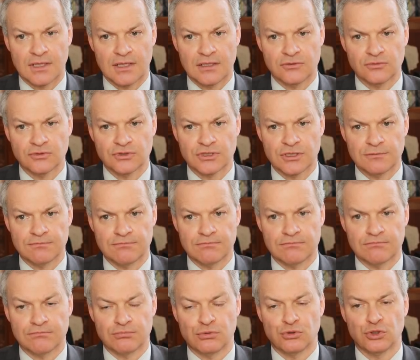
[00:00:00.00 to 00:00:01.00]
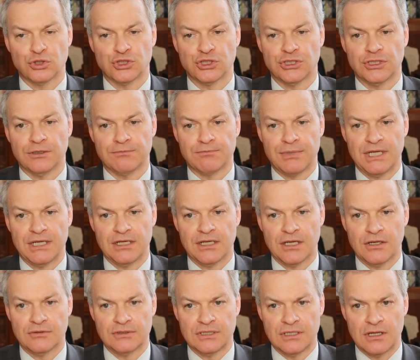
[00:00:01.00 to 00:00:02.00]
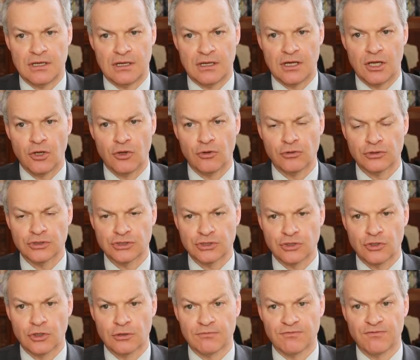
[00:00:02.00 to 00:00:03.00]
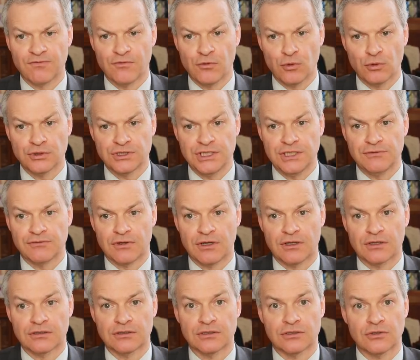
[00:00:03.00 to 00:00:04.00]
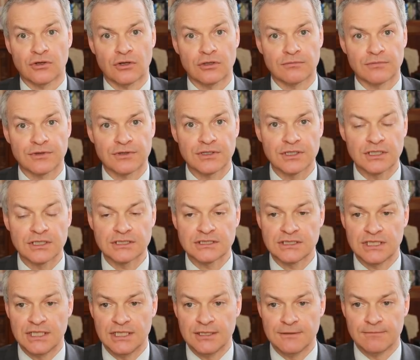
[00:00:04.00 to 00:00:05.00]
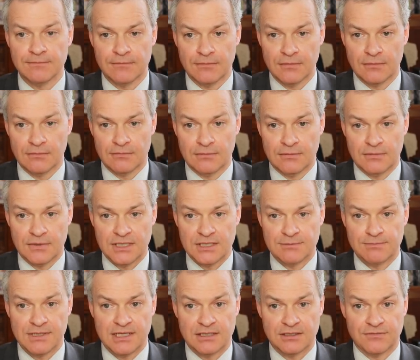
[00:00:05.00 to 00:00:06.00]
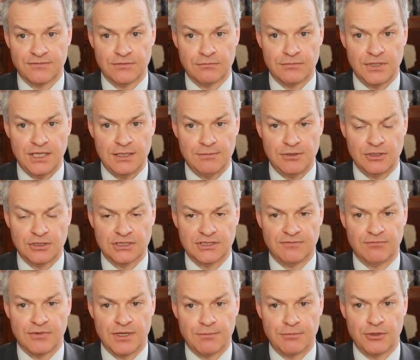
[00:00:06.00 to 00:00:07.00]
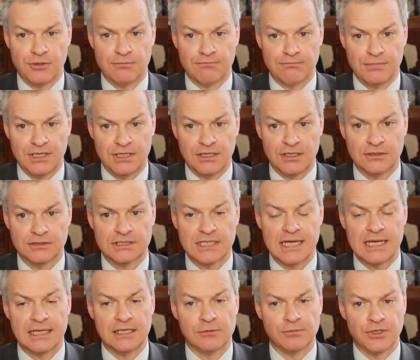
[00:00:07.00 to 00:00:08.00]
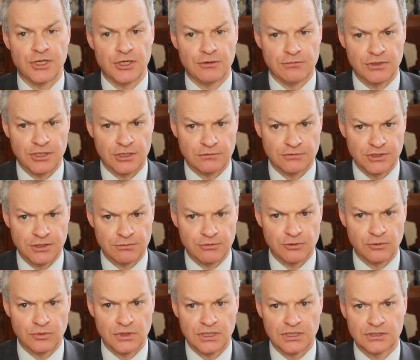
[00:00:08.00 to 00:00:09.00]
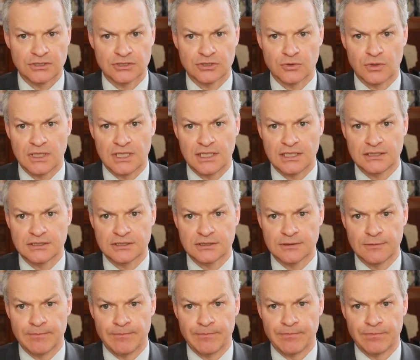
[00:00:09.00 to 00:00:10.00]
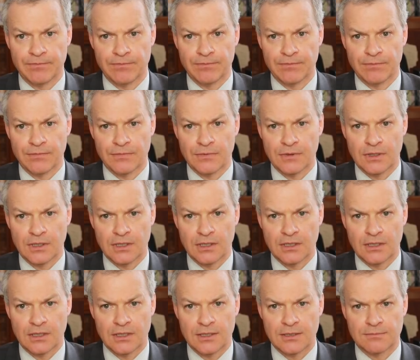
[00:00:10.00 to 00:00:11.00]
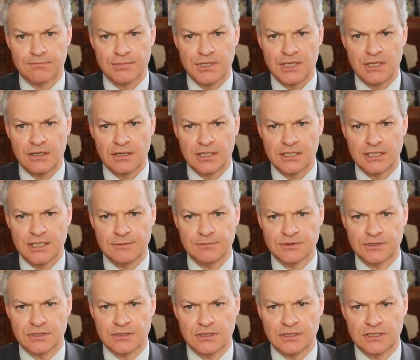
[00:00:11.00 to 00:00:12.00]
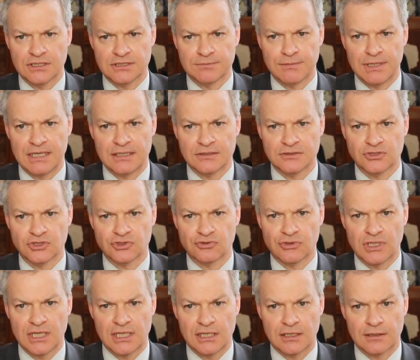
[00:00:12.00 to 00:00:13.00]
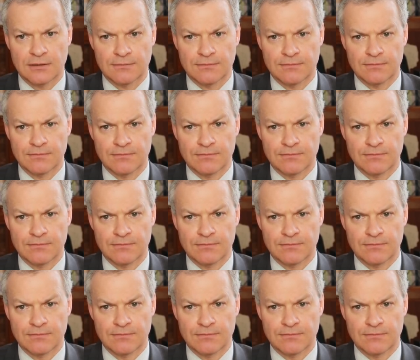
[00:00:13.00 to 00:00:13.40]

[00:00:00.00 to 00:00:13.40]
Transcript: And also pushing a bingo along to column 14 rather than column 13 is better for me, because if my opponent bingoes there, he'll be opening up triple word squares. And PI keeps a nice balanced rack,